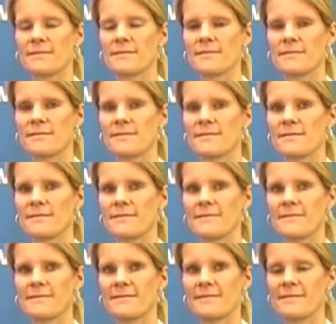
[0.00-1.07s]

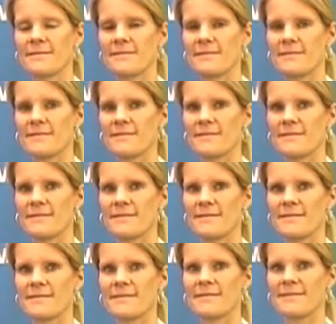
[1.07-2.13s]

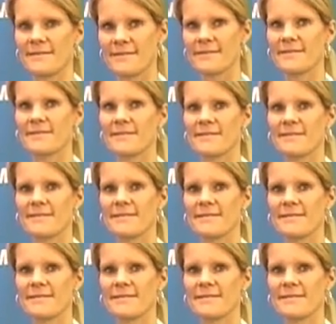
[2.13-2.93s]
(silent)